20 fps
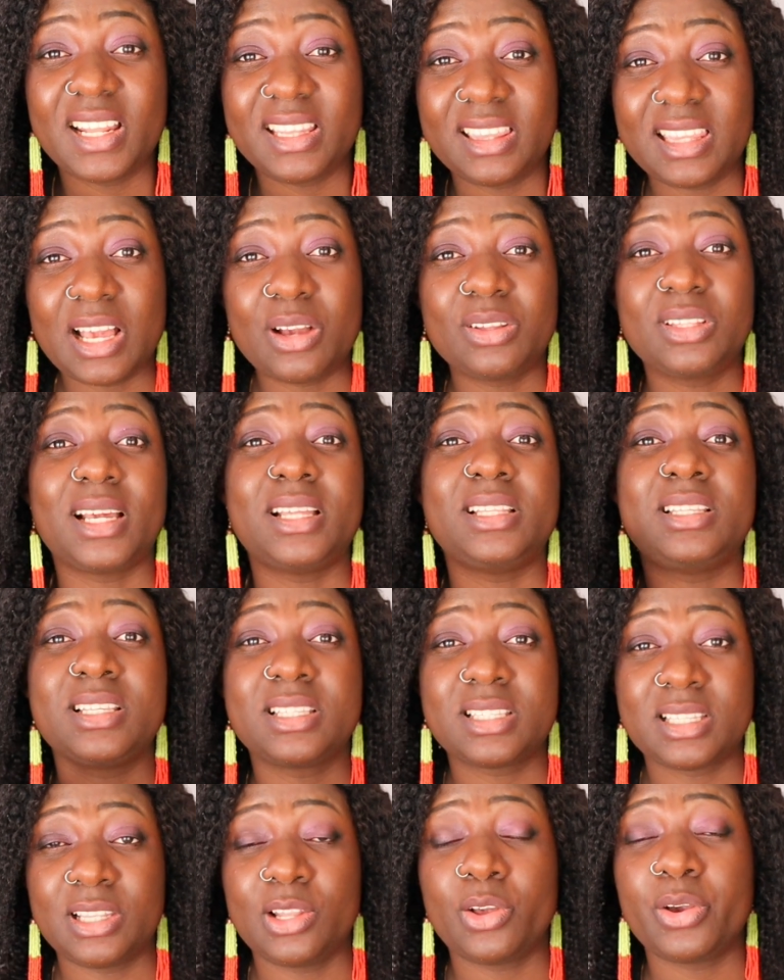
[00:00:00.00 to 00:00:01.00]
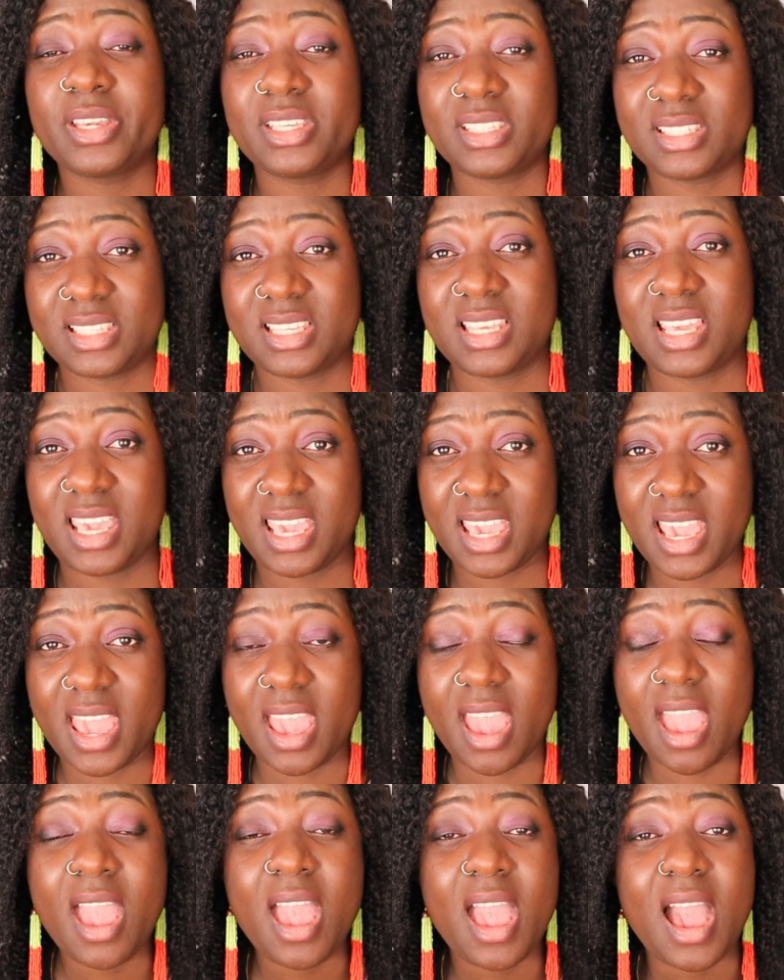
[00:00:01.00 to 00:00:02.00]
Now that this law is
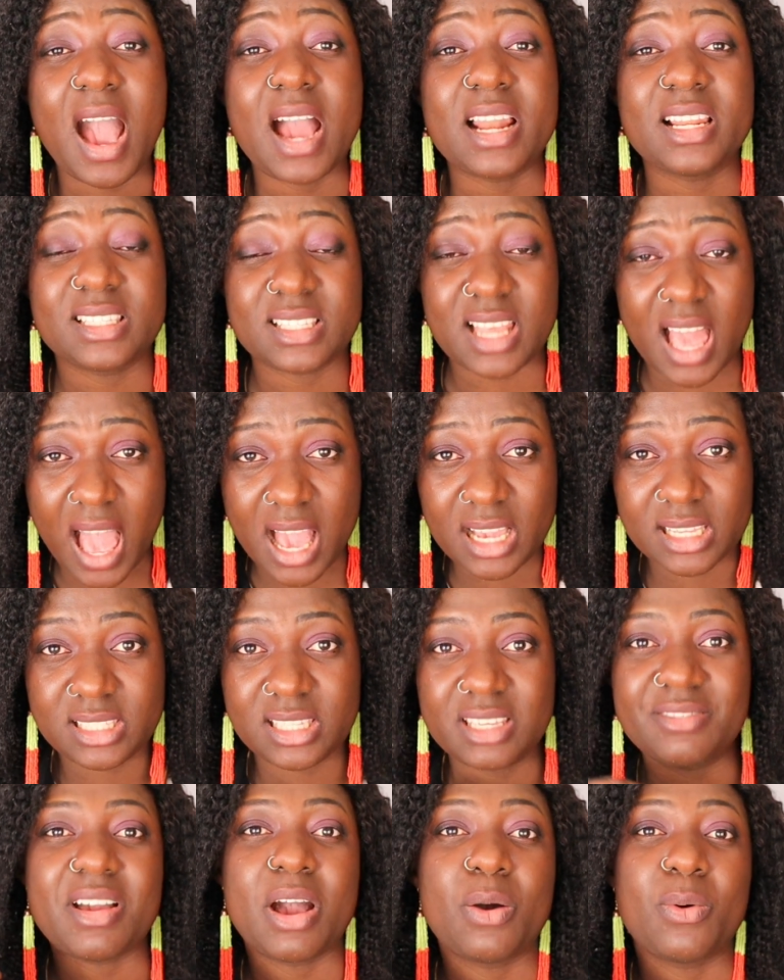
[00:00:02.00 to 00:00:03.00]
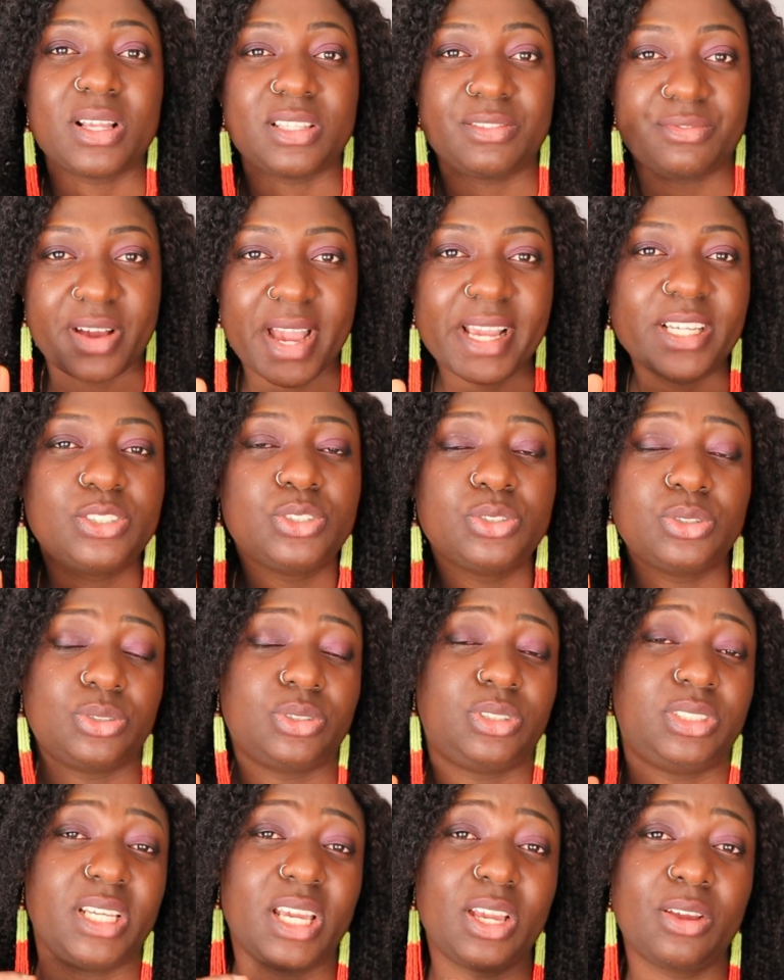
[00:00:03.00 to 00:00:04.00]
here and is active, I would advise you to
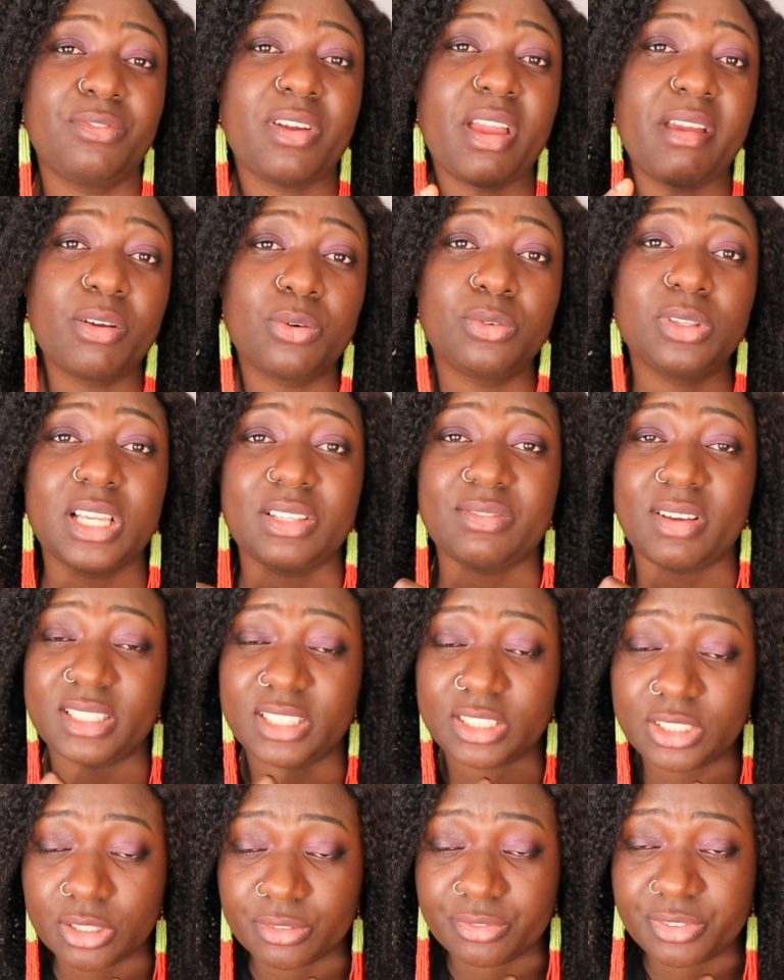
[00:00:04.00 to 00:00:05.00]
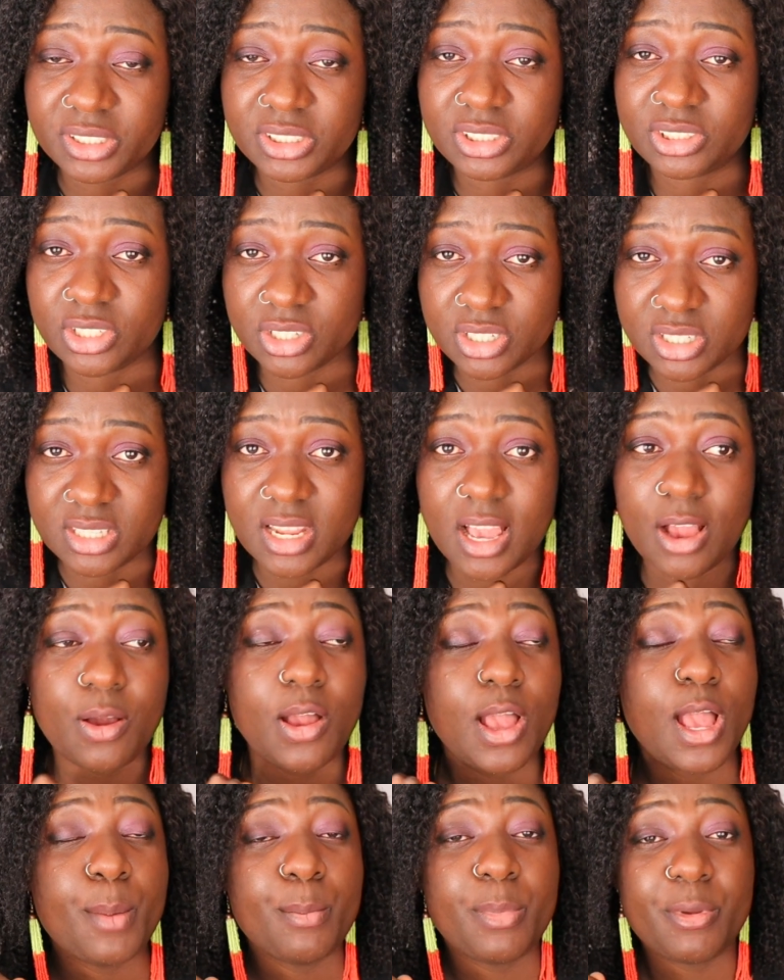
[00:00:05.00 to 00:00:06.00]
take very good advantage of it just now
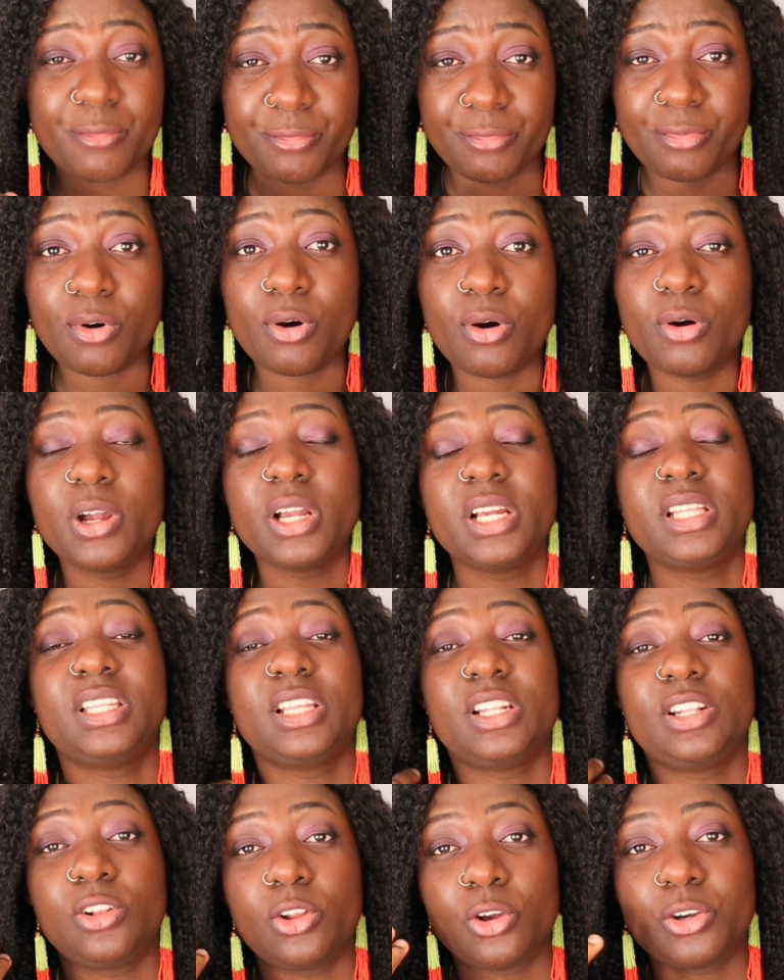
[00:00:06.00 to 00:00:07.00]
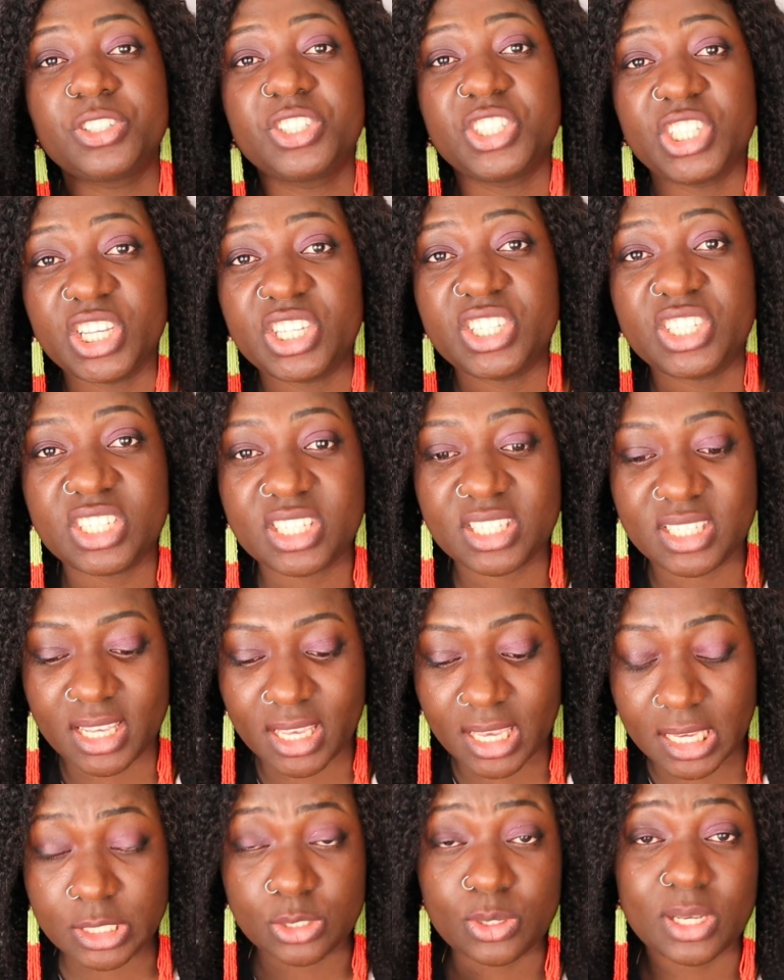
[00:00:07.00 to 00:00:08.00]
before the law changes again.